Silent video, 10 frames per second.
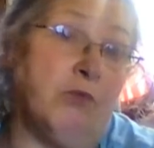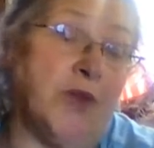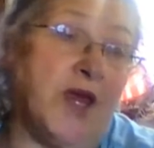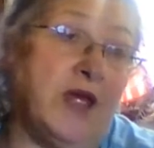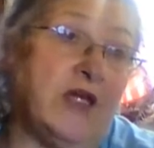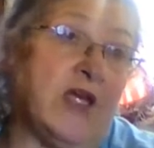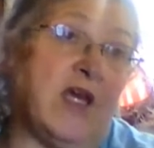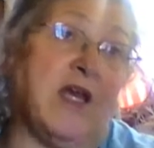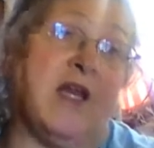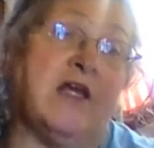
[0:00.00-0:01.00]

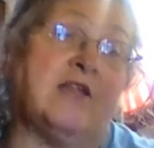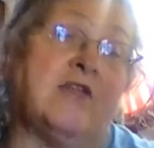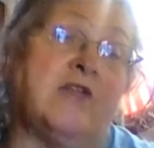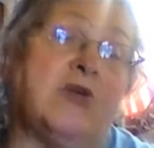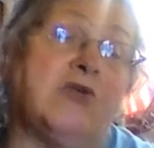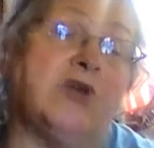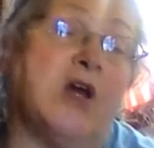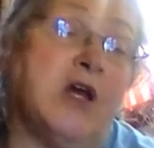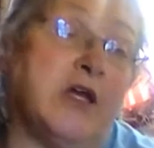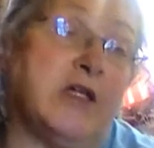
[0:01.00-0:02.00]
painting. And that's so
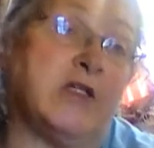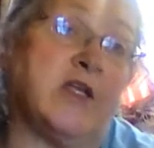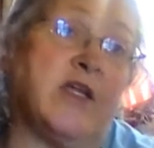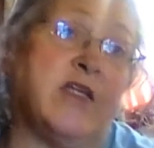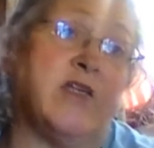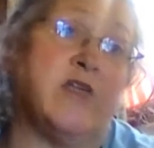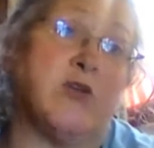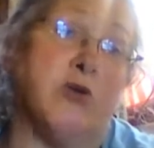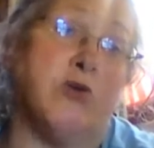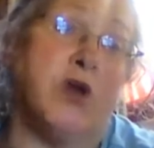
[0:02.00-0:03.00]
nice. That is
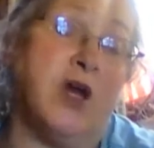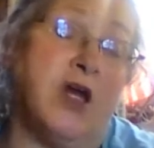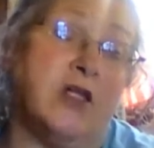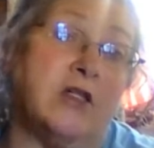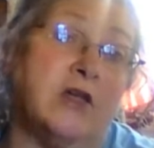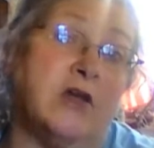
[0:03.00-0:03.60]
so nice.